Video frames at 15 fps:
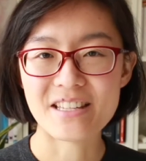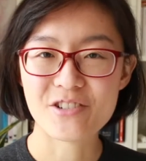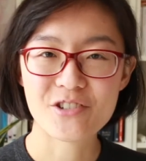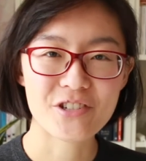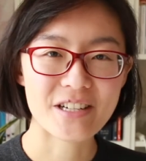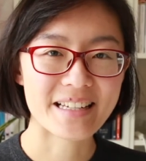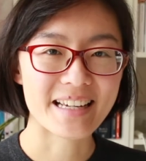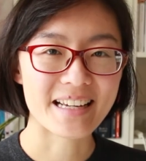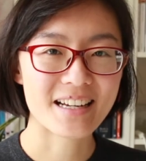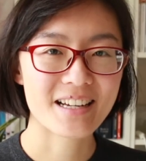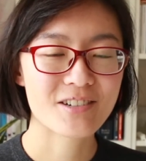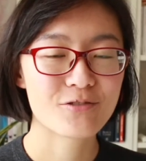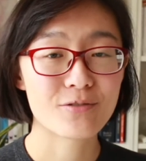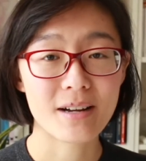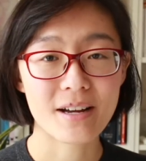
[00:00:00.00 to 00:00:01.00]
intriguing
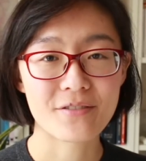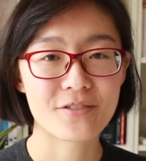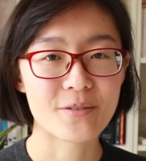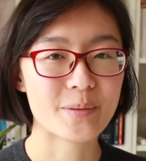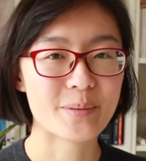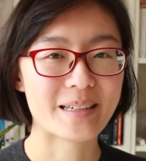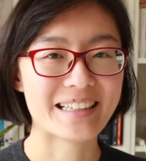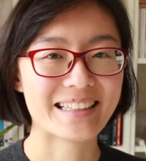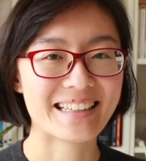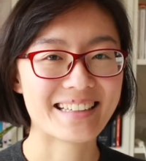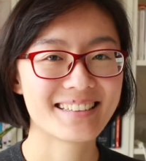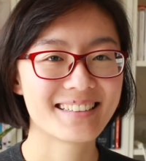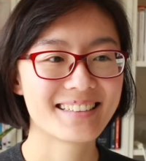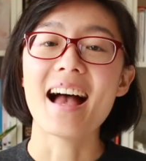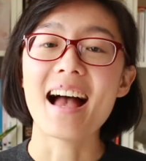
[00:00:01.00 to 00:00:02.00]
right from the beginning.